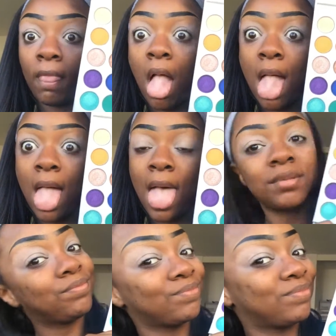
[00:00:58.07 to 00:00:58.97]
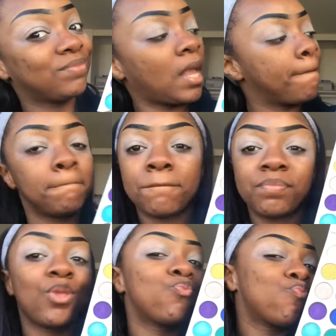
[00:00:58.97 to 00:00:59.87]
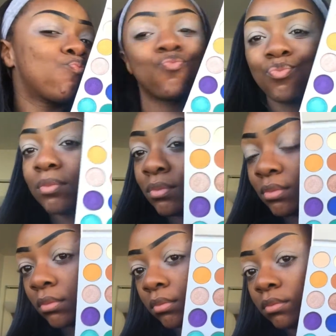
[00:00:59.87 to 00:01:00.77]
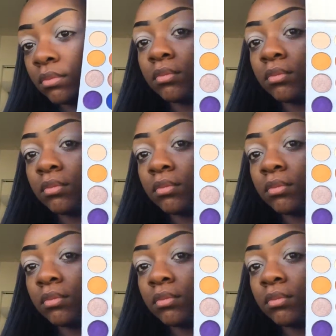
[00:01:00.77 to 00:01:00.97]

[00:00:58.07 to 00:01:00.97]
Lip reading: with my Jaclyn Hill Morphe palette. I love this